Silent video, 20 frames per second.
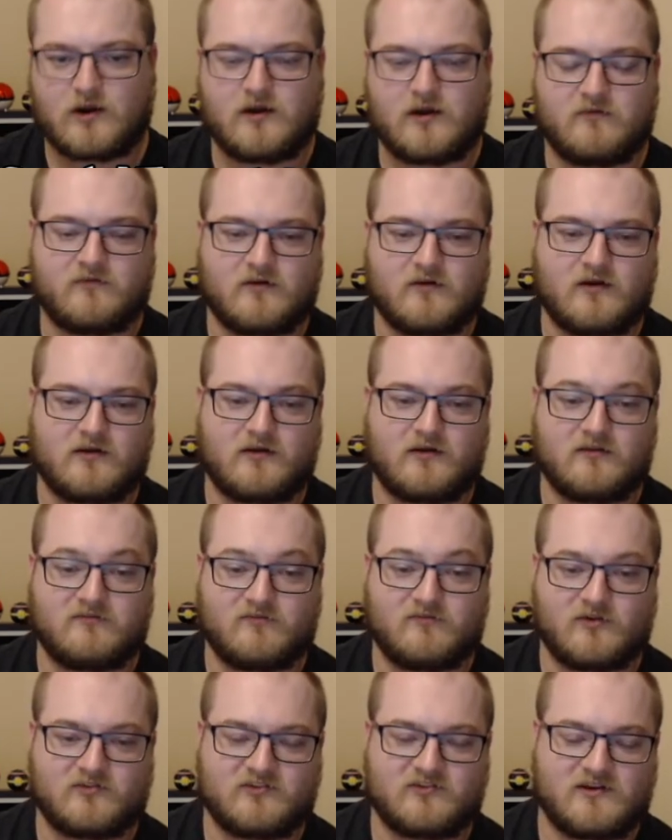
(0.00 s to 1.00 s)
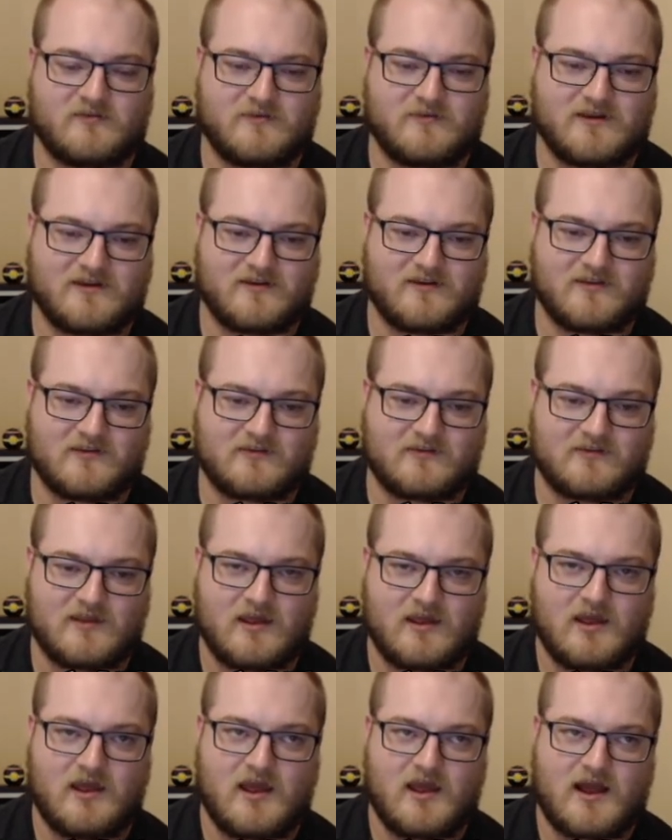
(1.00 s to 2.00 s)
of her, unfortunately, because
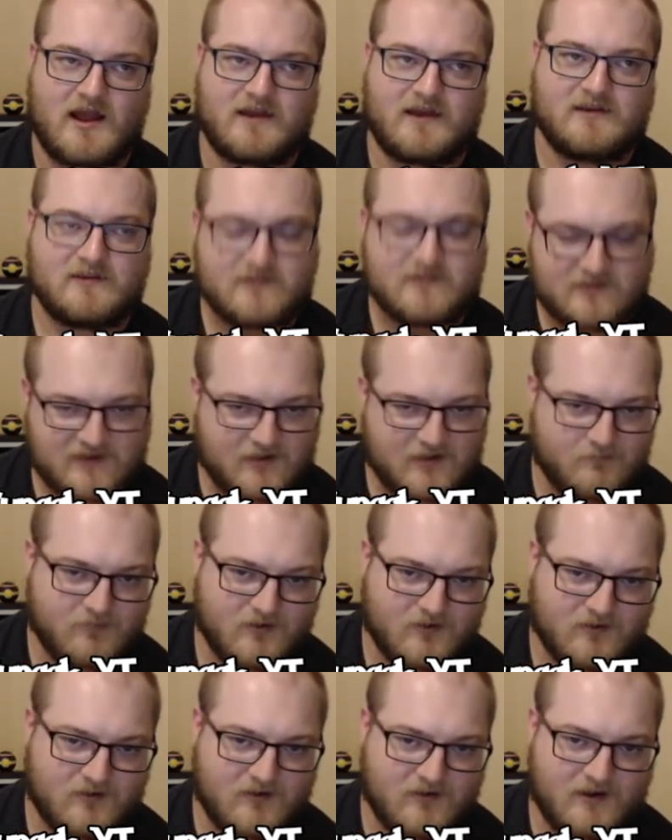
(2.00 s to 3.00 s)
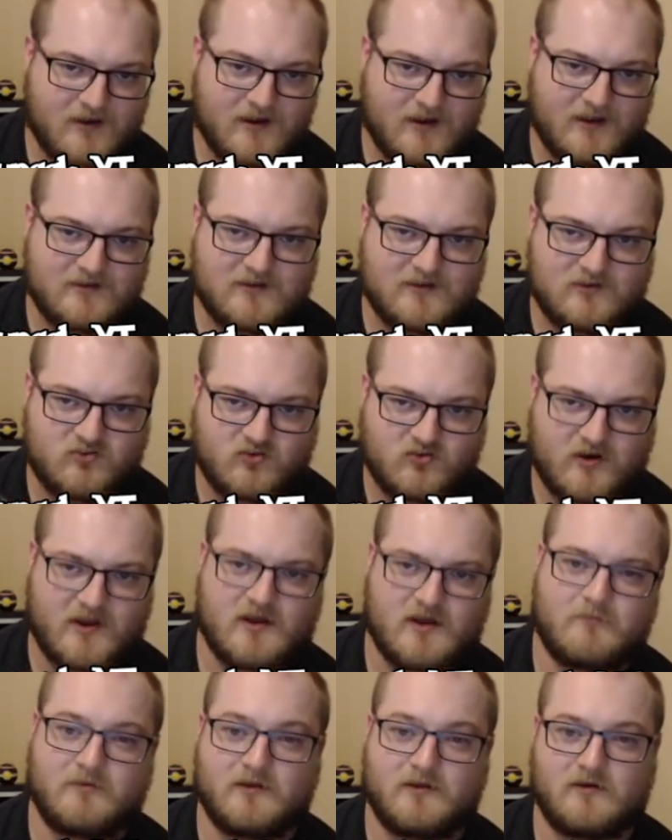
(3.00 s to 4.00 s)
I did skip her and I did train
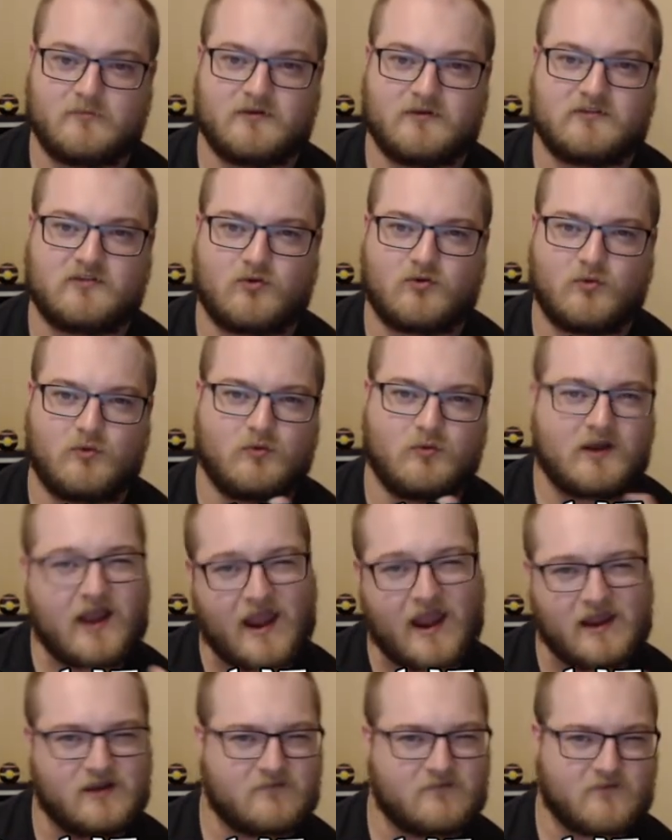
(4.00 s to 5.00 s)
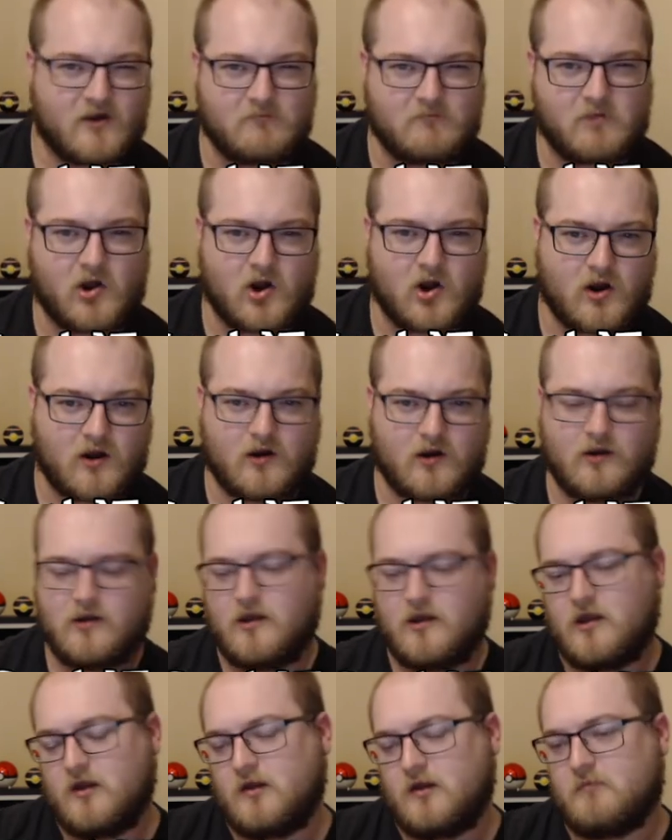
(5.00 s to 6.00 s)
up a little bit, so we were kind of on par.
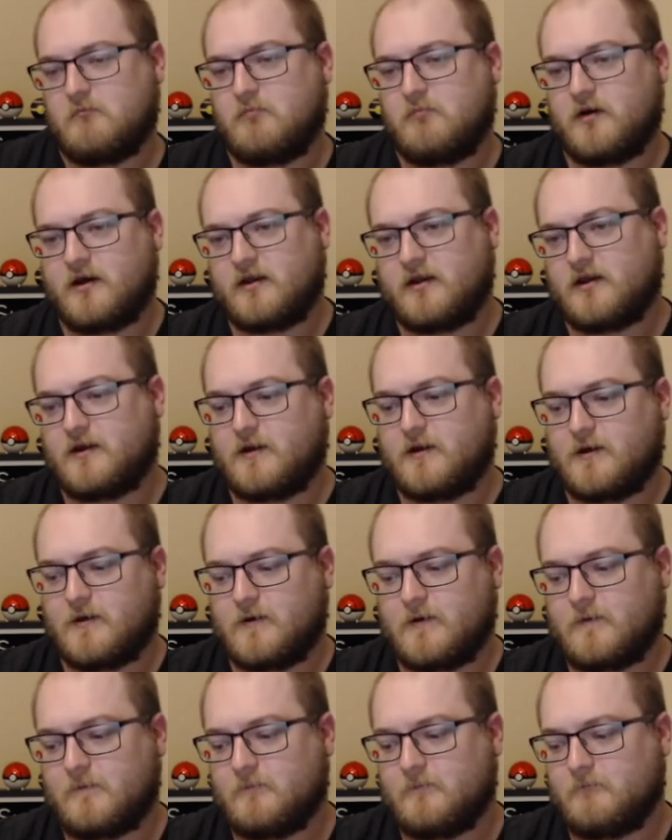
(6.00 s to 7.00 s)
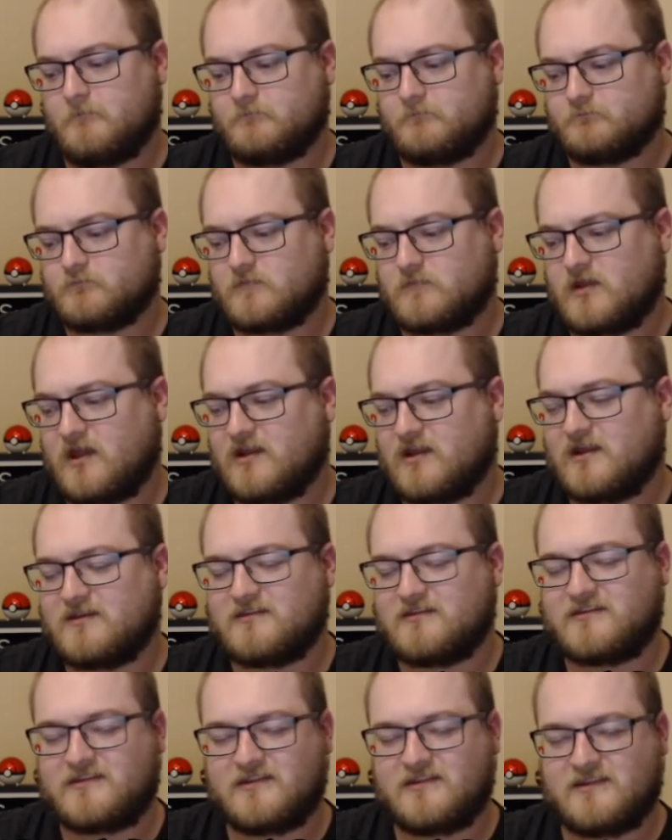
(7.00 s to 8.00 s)
But um, and then
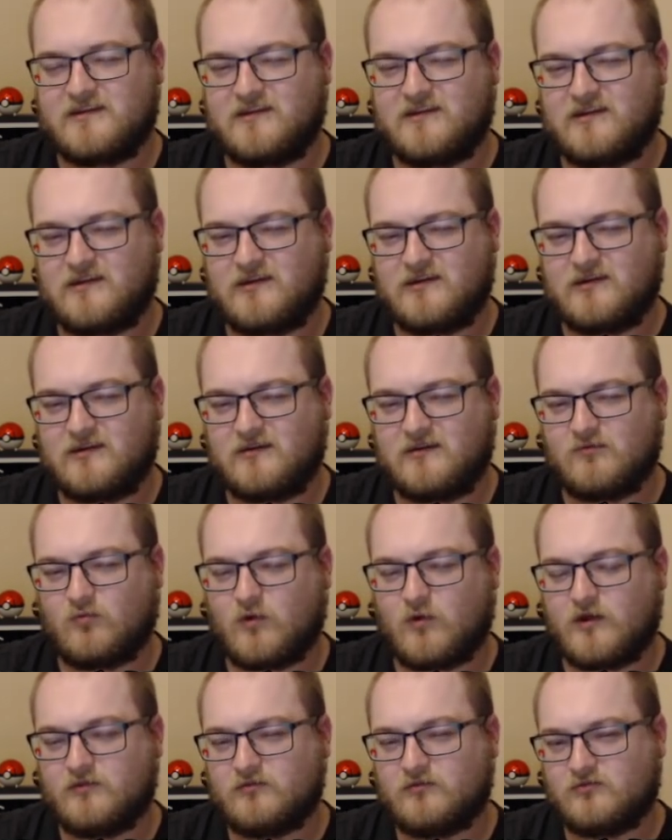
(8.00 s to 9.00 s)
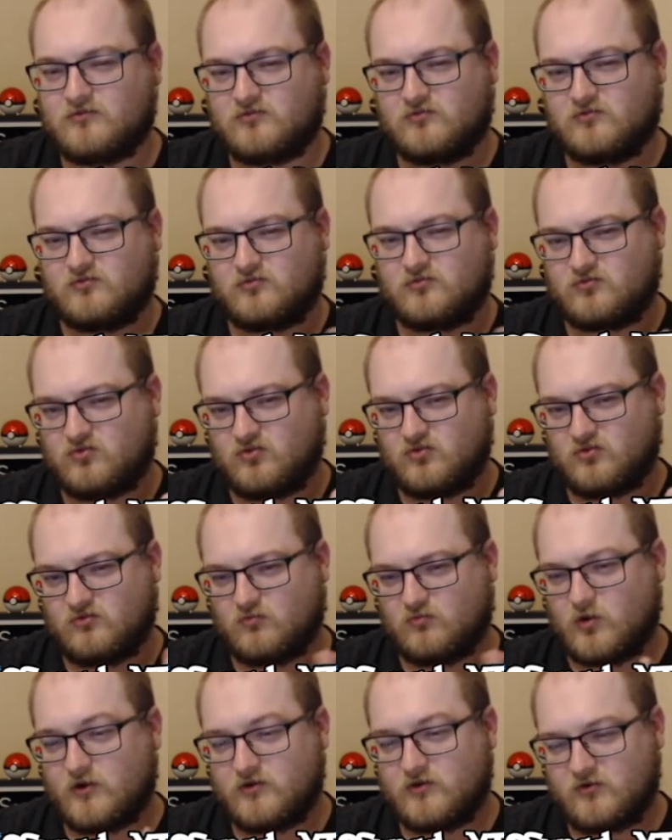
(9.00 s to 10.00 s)
the one, two,
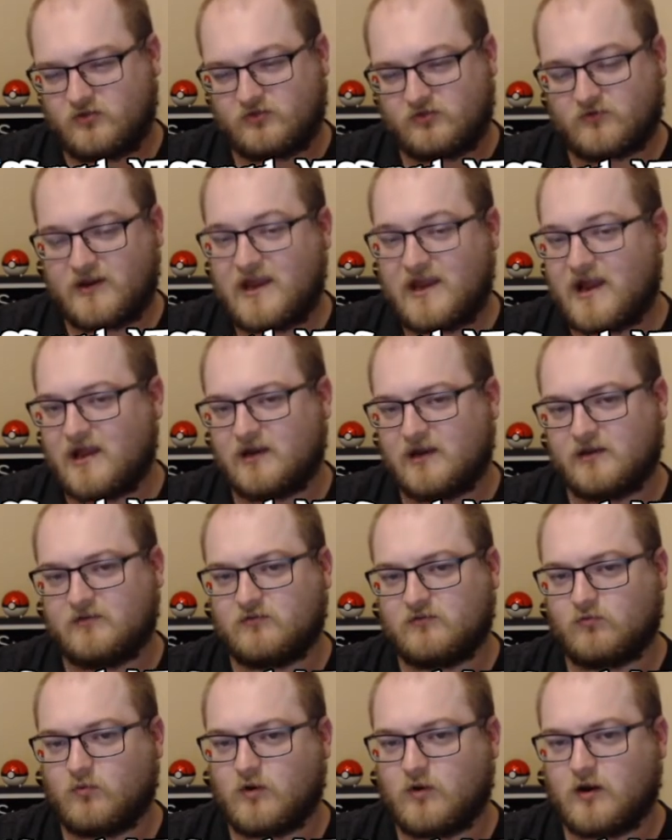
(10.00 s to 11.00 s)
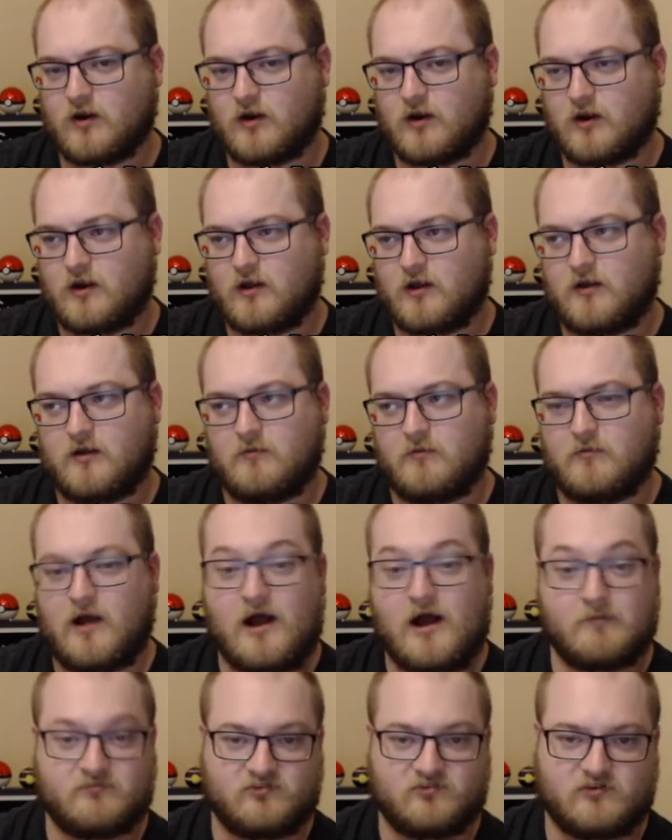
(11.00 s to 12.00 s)
one to three islands were uh,
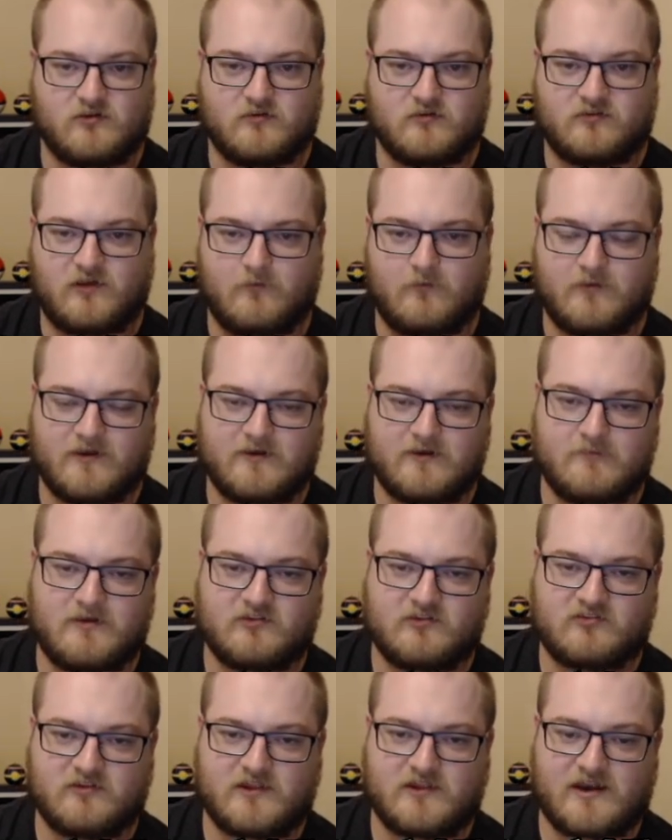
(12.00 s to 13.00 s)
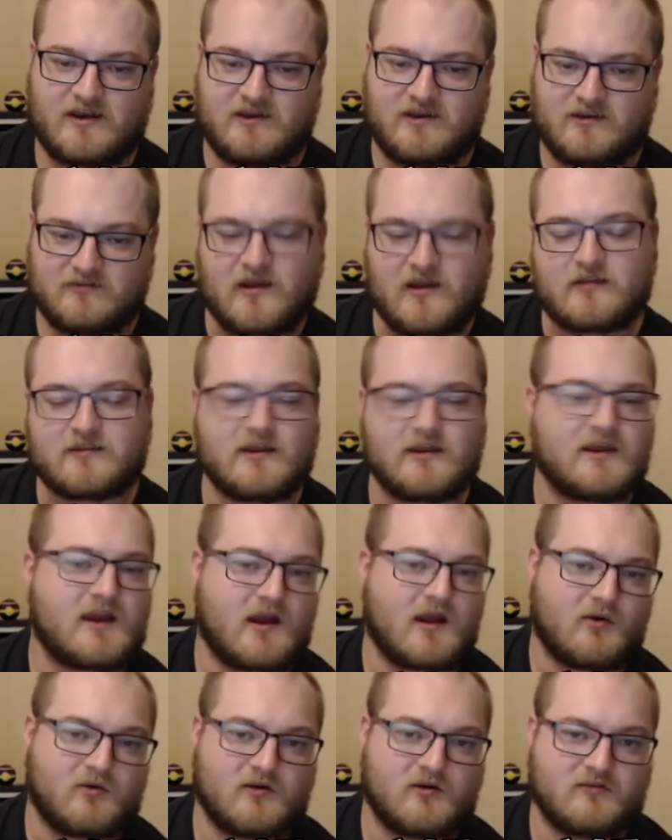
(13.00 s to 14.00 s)
optional, so I wanted to make sure that I at least got the
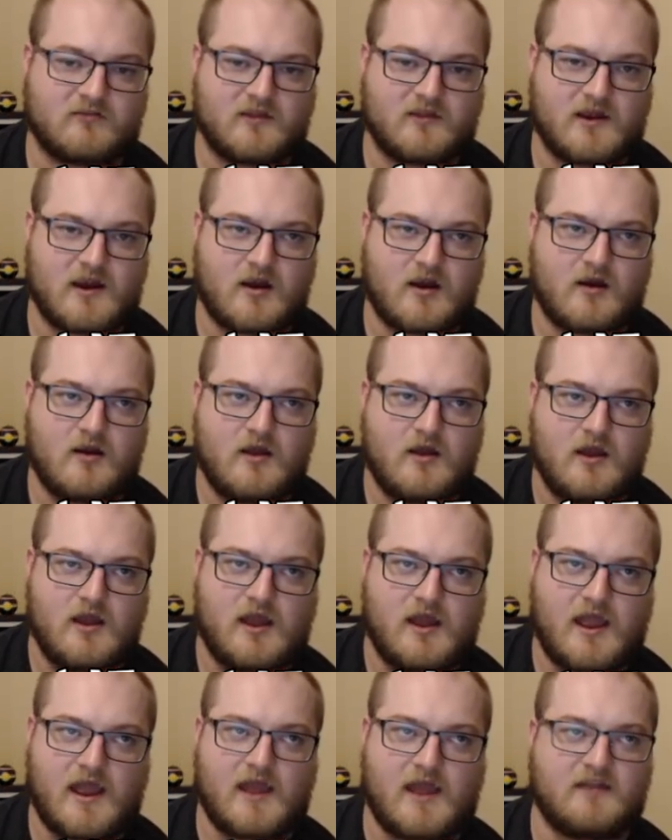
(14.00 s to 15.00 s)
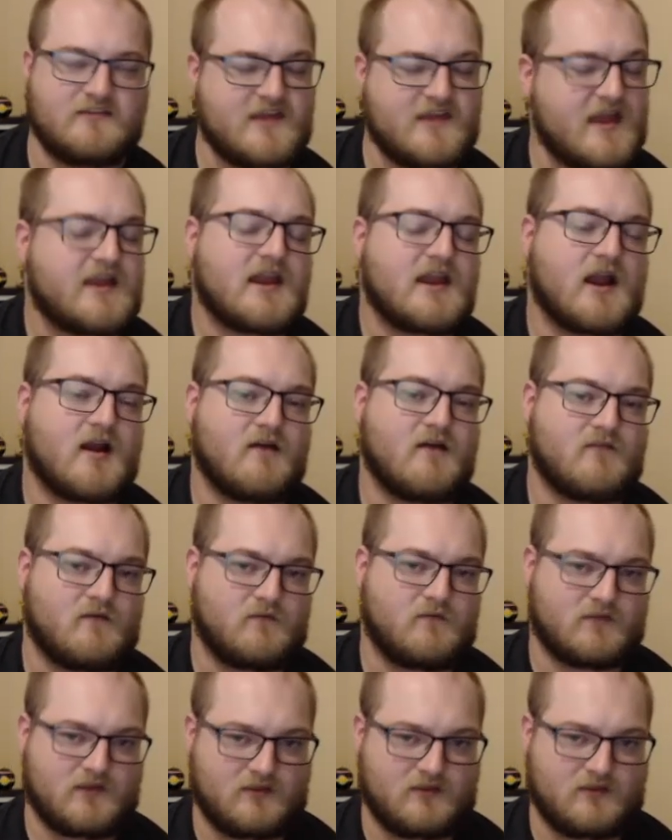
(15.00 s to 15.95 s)
encounters there and take care of everything